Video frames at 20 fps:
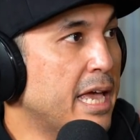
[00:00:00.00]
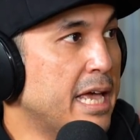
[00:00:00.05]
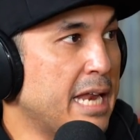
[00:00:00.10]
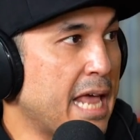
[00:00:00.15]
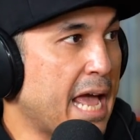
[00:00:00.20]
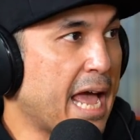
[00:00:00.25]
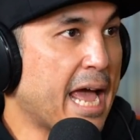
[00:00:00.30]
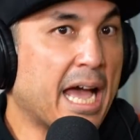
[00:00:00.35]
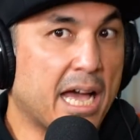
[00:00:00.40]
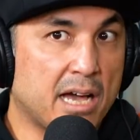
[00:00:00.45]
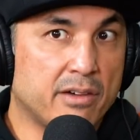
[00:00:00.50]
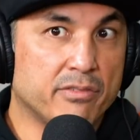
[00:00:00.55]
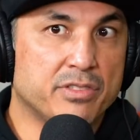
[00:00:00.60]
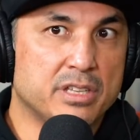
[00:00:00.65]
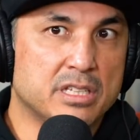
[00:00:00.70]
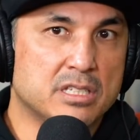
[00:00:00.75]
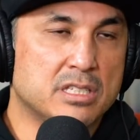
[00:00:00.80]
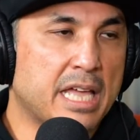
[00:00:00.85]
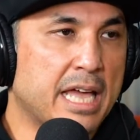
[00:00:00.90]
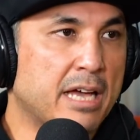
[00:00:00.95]
And
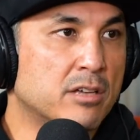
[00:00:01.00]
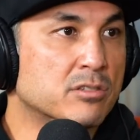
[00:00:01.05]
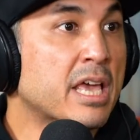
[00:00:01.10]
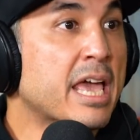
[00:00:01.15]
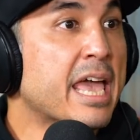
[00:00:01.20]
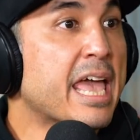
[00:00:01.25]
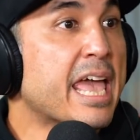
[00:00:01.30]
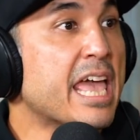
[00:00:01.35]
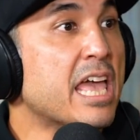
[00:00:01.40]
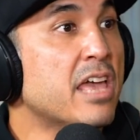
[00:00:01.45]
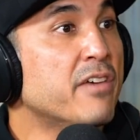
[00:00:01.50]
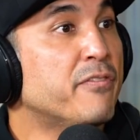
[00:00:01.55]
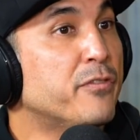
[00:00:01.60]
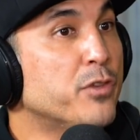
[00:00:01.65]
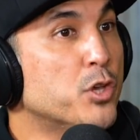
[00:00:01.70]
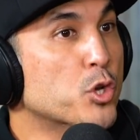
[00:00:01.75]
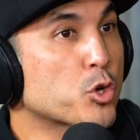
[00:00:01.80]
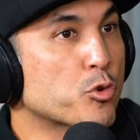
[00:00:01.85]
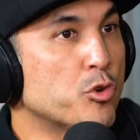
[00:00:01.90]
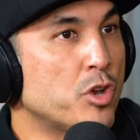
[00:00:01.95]
have these nails.
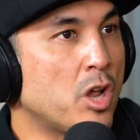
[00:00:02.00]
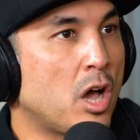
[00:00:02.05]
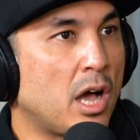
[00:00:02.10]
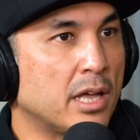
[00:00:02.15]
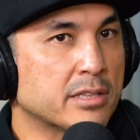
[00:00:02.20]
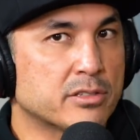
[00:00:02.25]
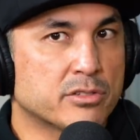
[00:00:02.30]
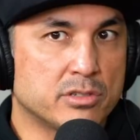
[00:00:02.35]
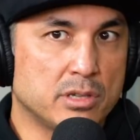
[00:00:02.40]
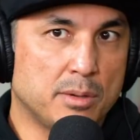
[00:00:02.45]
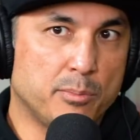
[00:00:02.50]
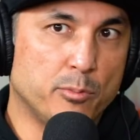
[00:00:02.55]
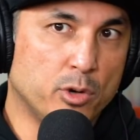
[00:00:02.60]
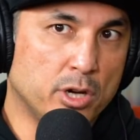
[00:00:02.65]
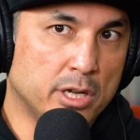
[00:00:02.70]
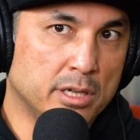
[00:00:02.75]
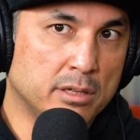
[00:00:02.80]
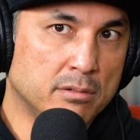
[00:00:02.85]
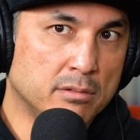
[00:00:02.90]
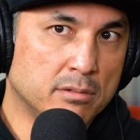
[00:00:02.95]
If you're not
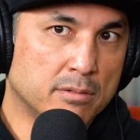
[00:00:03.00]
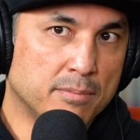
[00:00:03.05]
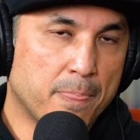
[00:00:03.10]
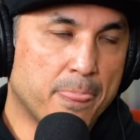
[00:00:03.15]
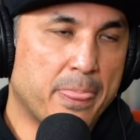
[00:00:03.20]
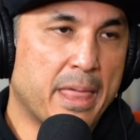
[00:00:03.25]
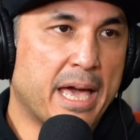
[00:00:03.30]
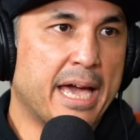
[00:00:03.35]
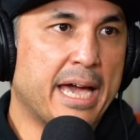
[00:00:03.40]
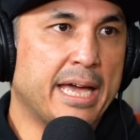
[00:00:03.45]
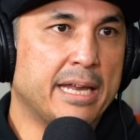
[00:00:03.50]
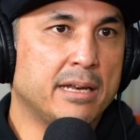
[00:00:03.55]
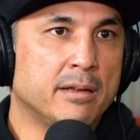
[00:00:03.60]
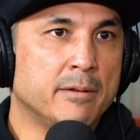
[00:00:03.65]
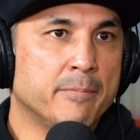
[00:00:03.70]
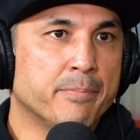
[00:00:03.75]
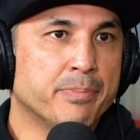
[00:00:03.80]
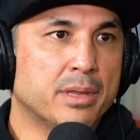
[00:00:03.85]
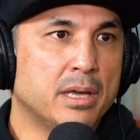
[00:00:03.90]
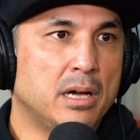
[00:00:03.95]
someone that
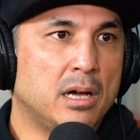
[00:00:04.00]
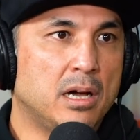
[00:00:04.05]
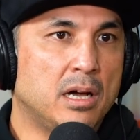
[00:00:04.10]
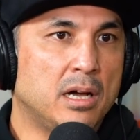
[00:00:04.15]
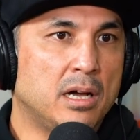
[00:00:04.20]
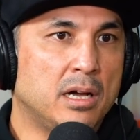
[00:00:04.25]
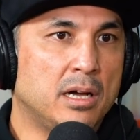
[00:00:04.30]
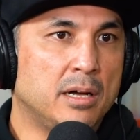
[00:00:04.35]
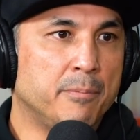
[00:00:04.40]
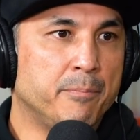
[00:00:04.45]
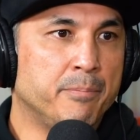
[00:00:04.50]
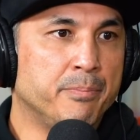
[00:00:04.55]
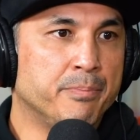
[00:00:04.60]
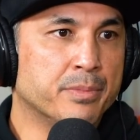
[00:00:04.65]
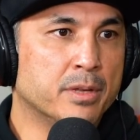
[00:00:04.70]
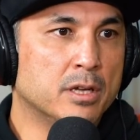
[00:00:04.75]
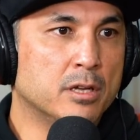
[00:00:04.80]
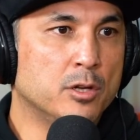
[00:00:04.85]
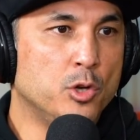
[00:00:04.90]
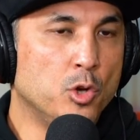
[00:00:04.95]

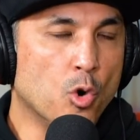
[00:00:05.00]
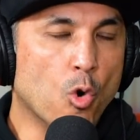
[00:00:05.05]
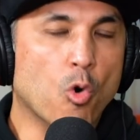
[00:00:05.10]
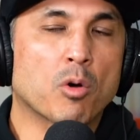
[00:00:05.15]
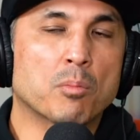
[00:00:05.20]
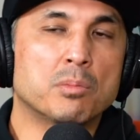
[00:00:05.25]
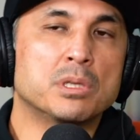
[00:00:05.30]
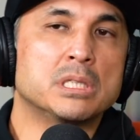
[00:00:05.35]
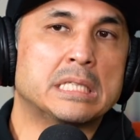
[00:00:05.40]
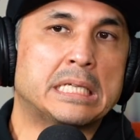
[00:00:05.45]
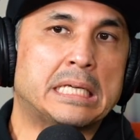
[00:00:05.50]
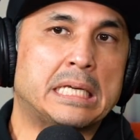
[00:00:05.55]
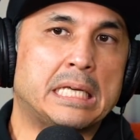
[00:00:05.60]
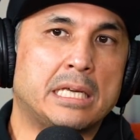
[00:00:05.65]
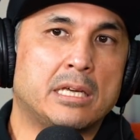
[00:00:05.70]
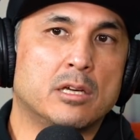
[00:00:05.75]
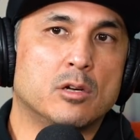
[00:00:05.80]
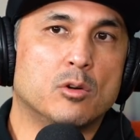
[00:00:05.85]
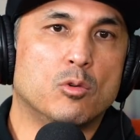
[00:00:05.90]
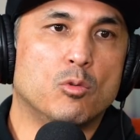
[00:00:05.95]
um,
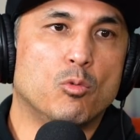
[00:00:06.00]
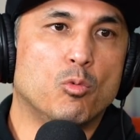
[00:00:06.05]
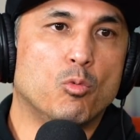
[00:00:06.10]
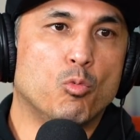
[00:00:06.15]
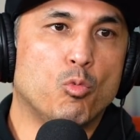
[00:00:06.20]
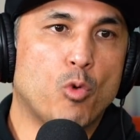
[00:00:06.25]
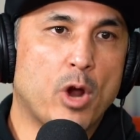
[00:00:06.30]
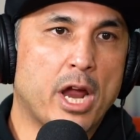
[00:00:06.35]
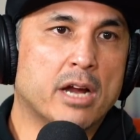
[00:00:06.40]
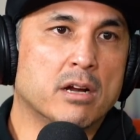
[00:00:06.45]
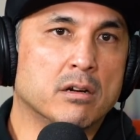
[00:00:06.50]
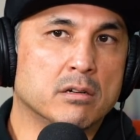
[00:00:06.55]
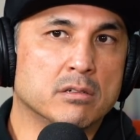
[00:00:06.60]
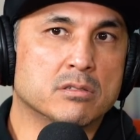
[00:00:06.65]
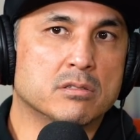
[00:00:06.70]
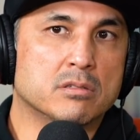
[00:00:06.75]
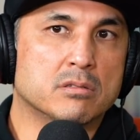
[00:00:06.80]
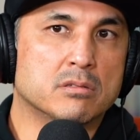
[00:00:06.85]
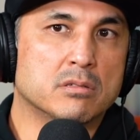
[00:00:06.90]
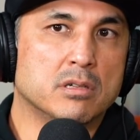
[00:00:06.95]
normally
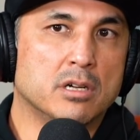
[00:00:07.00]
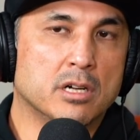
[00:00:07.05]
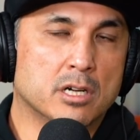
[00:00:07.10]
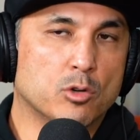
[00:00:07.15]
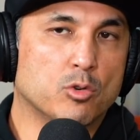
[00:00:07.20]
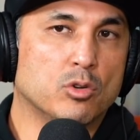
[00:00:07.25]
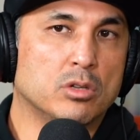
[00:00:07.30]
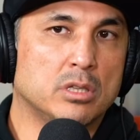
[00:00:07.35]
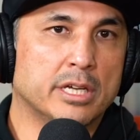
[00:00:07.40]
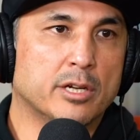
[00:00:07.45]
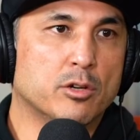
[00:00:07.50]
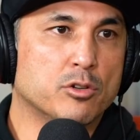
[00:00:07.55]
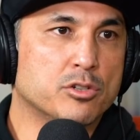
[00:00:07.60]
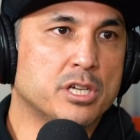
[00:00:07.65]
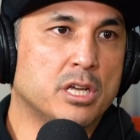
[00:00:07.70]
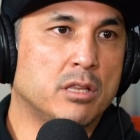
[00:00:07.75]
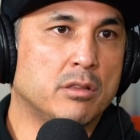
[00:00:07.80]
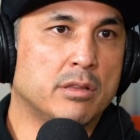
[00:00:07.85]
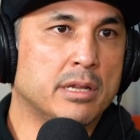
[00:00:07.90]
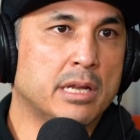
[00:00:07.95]
wears acrylic or
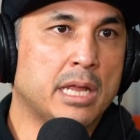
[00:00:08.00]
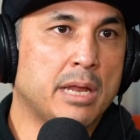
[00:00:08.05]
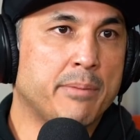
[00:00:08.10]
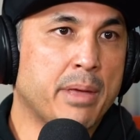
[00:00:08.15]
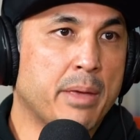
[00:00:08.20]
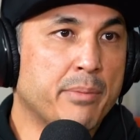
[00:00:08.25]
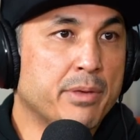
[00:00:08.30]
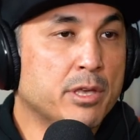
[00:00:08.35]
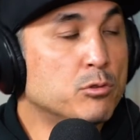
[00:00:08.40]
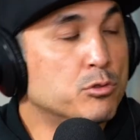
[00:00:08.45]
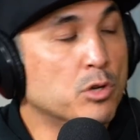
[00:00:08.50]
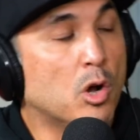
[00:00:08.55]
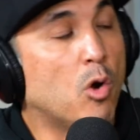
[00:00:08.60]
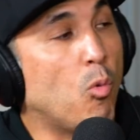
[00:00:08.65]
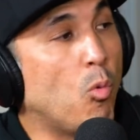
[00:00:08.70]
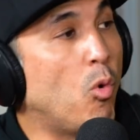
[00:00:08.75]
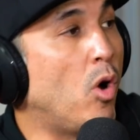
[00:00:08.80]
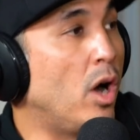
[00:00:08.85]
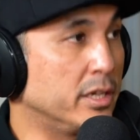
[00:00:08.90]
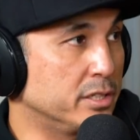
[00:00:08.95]
gel, and, and maybe you
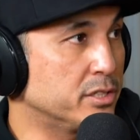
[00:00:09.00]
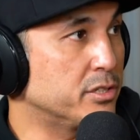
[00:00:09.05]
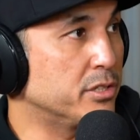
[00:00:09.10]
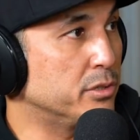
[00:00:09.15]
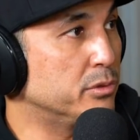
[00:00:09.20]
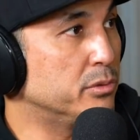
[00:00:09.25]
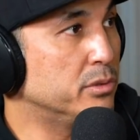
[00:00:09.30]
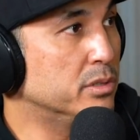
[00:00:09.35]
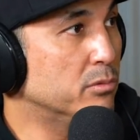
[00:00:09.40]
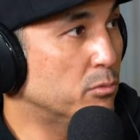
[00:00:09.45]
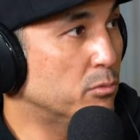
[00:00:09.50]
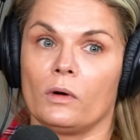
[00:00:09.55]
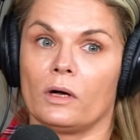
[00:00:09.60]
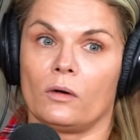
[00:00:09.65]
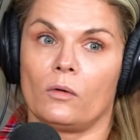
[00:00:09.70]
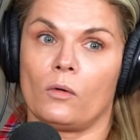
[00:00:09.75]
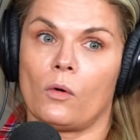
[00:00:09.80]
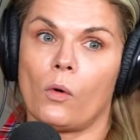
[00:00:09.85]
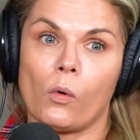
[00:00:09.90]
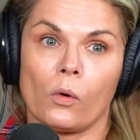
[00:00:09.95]
don't want to,
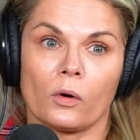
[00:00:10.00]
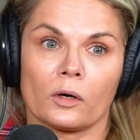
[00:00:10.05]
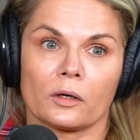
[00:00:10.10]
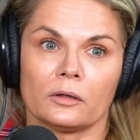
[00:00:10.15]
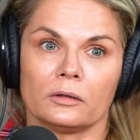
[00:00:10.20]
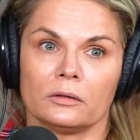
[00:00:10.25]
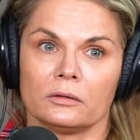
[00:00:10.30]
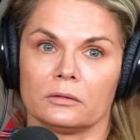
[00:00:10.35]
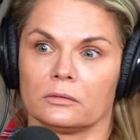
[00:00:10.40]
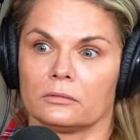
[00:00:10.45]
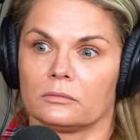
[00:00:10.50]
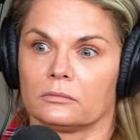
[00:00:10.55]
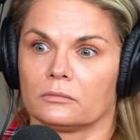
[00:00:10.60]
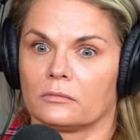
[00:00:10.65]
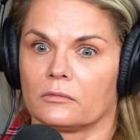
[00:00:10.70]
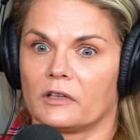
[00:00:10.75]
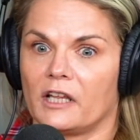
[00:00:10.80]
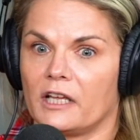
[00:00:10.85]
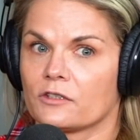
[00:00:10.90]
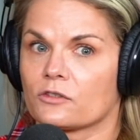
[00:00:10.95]
right? Well, or
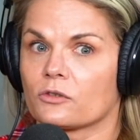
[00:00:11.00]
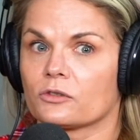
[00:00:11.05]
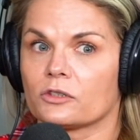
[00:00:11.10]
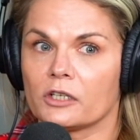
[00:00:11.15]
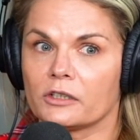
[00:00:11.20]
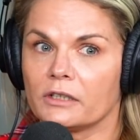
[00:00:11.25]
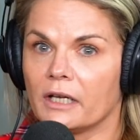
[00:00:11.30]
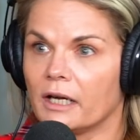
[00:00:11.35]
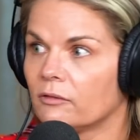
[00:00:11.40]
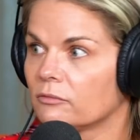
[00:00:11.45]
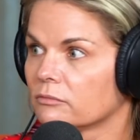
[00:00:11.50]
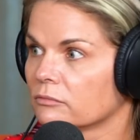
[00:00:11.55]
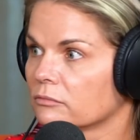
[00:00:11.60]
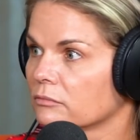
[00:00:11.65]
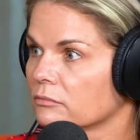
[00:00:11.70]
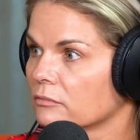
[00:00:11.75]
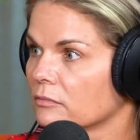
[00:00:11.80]
things are shut down.